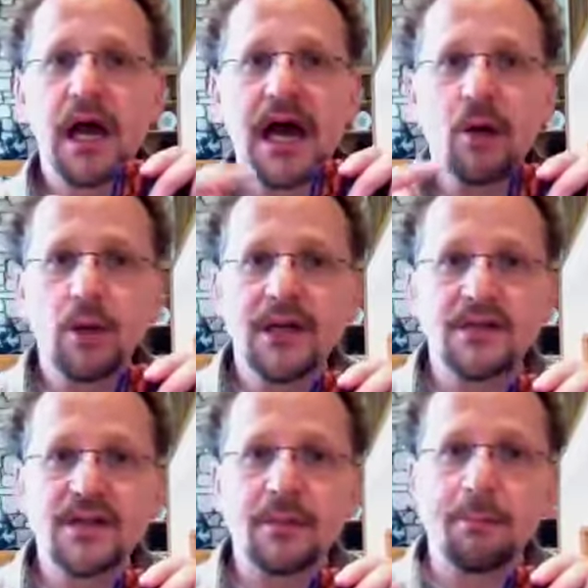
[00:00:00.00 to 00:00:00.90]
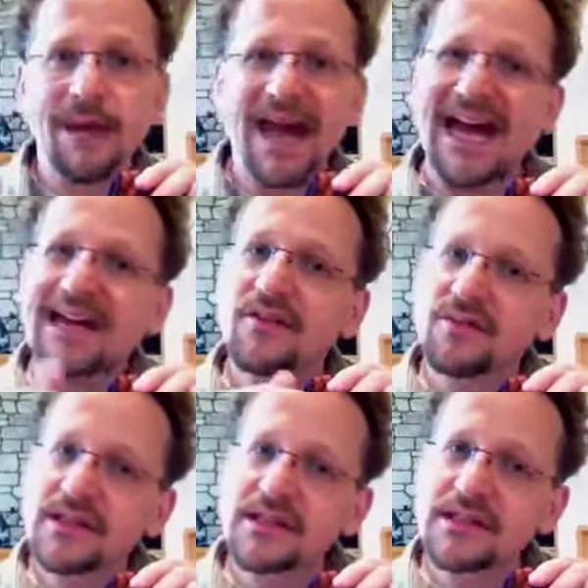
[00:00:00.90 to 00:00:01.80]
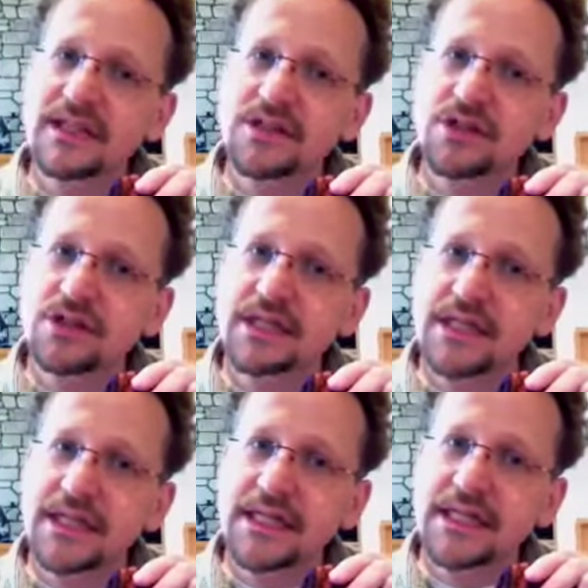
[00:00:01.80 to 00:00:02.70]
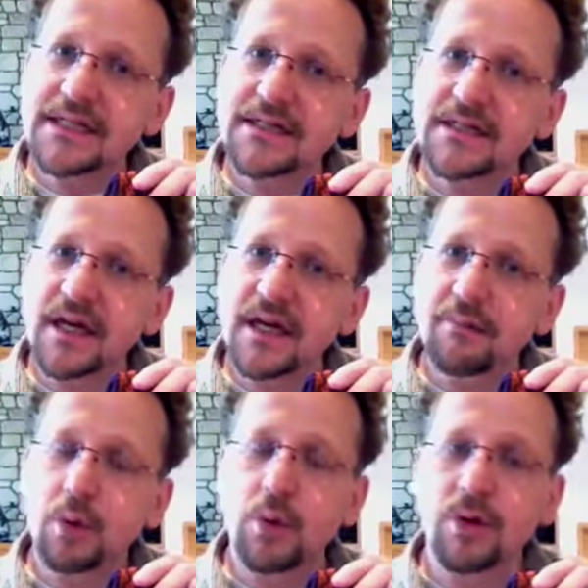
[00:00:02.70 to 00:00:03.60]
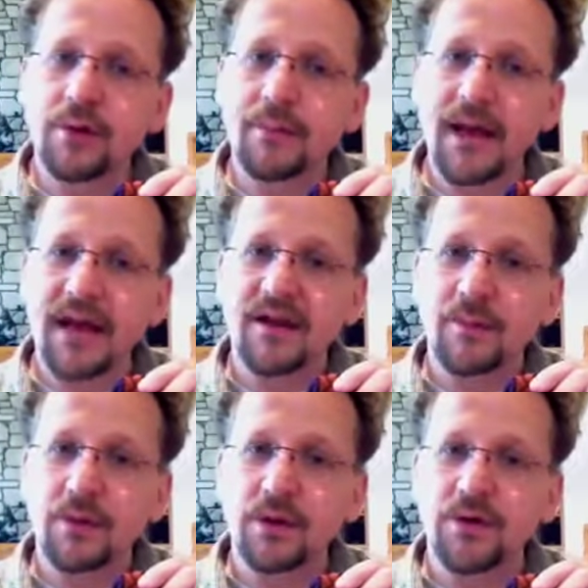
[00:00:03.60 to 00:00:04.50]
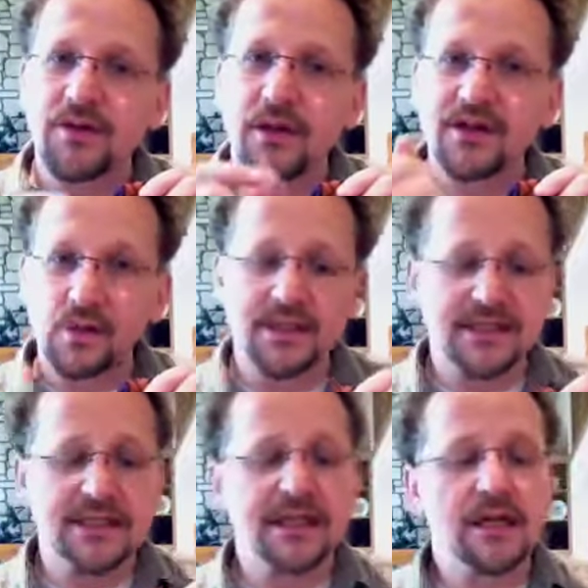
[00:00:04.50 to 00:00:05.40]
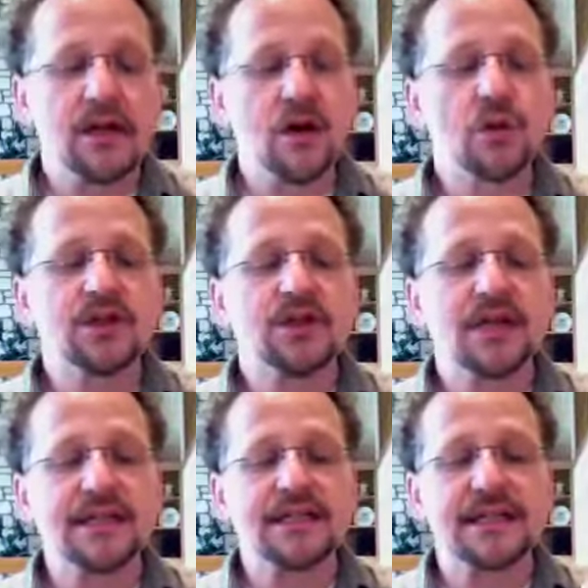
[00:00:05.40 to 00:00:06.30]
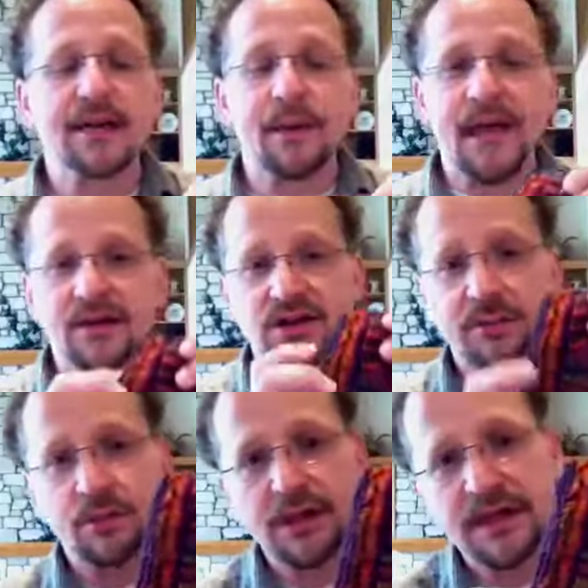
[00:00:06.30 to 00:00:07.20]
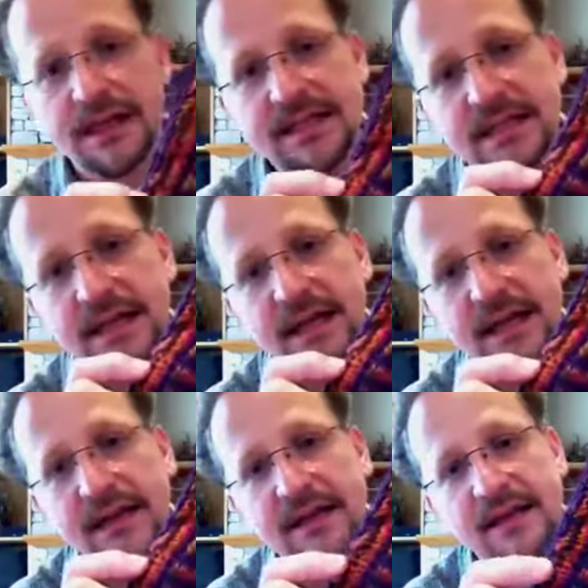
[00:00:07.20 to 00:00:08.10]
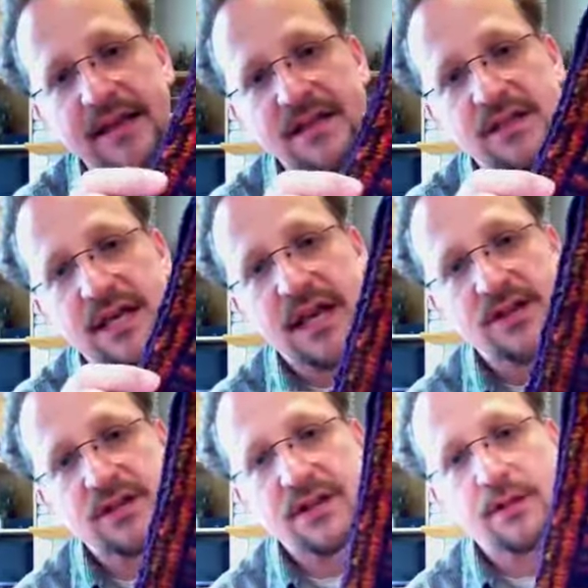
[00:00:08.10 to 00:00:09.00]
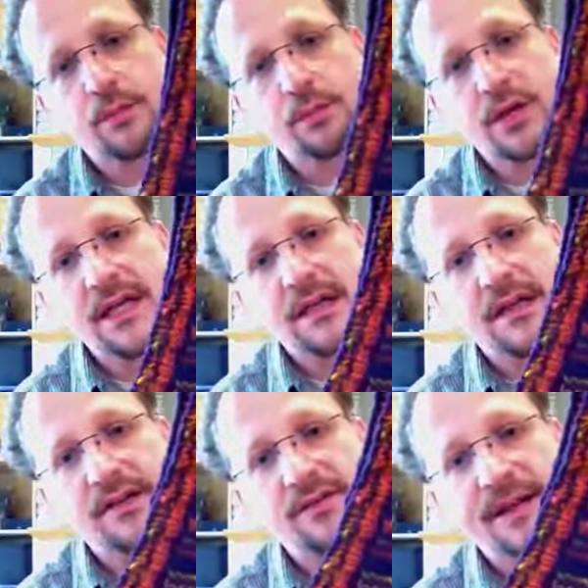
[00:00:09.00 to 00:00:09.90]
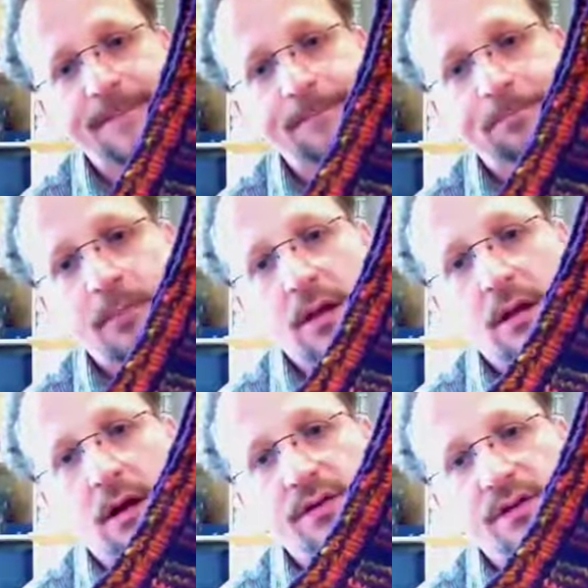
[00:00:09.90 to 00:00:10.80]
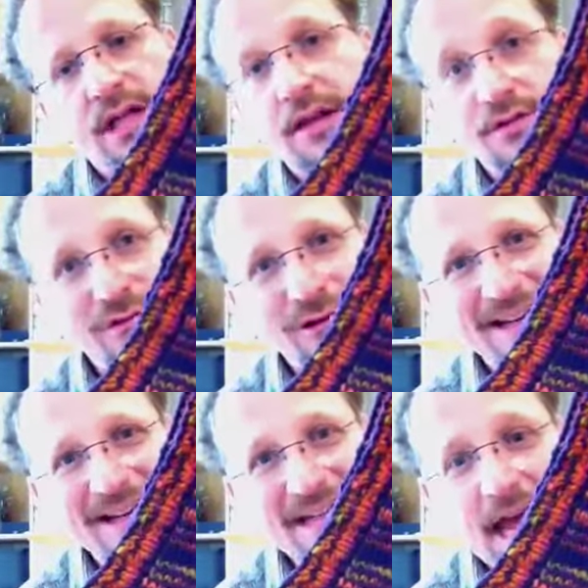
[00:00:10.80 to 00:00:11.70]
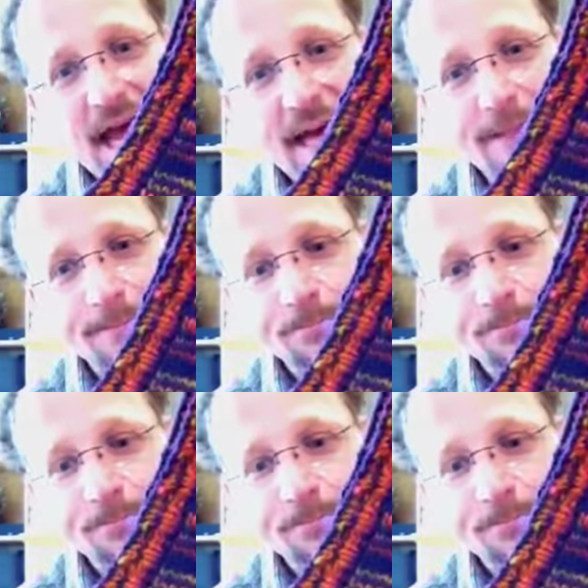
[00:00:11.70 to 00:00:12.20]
I went into the back of the stitch to knit it, or the back of the purl, so I twisted it, which tightened it up actually pretty nicely. I think that's actually pretty lovely. Aren't those colors great? Yay!